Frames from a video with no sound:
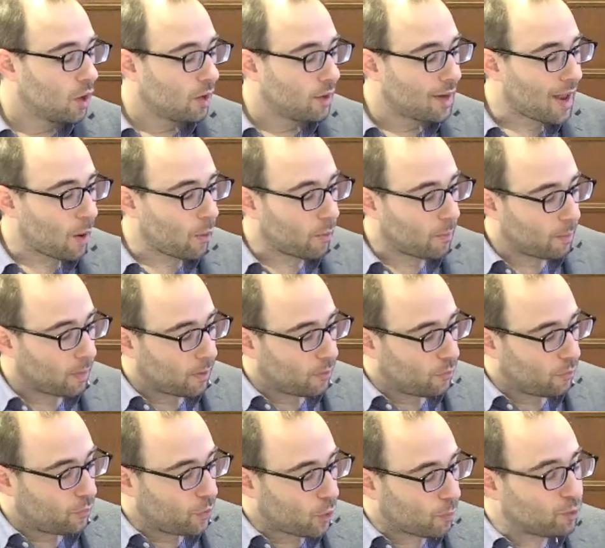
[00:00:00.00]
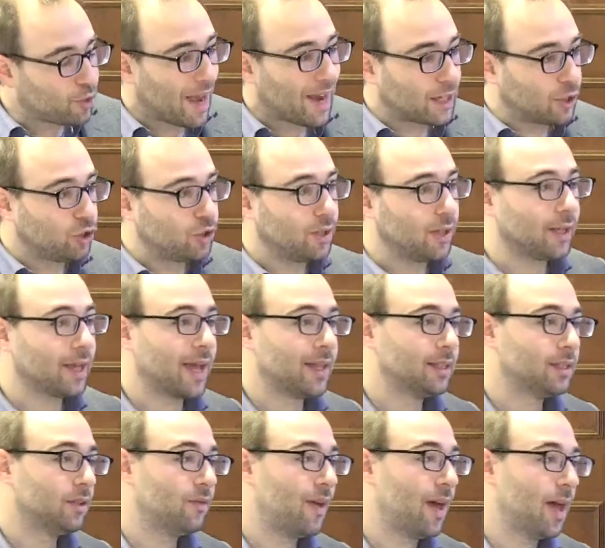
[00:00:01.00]
Now, the objection
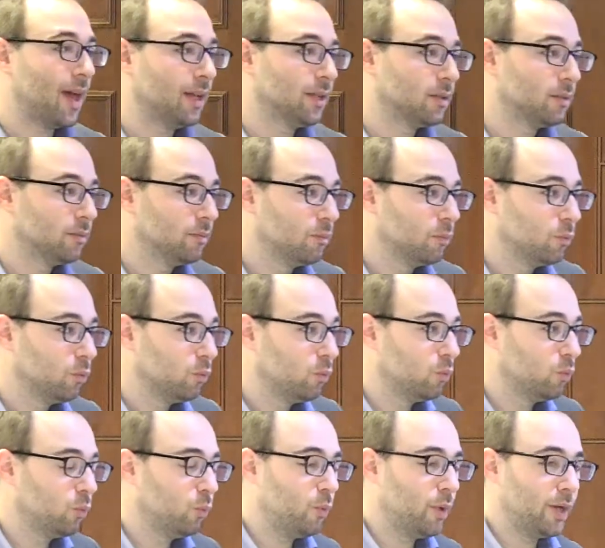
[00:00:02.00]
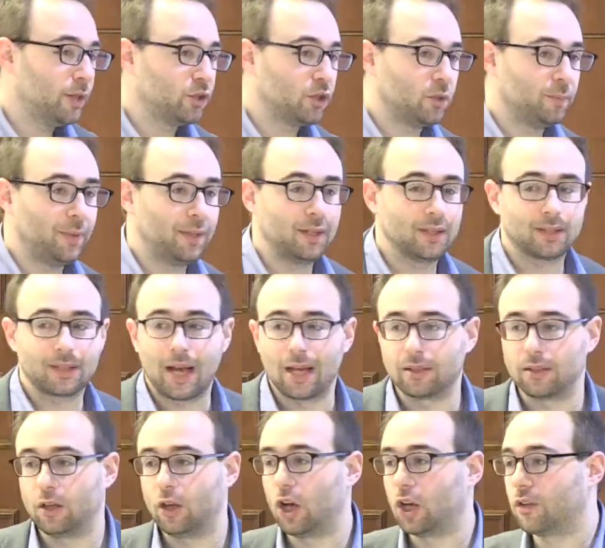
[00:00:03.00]
against that, which has been
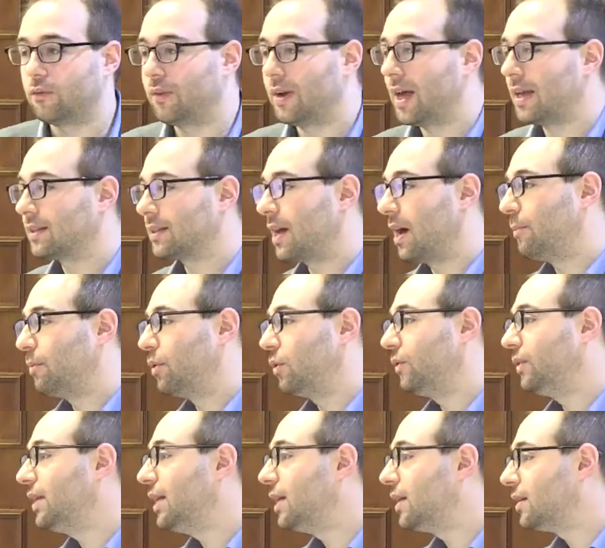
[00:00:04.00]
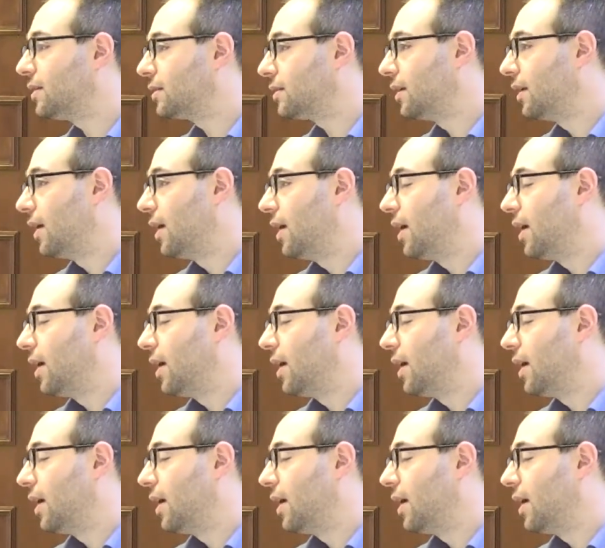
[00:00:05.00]
discussed a lot in the last couple of years,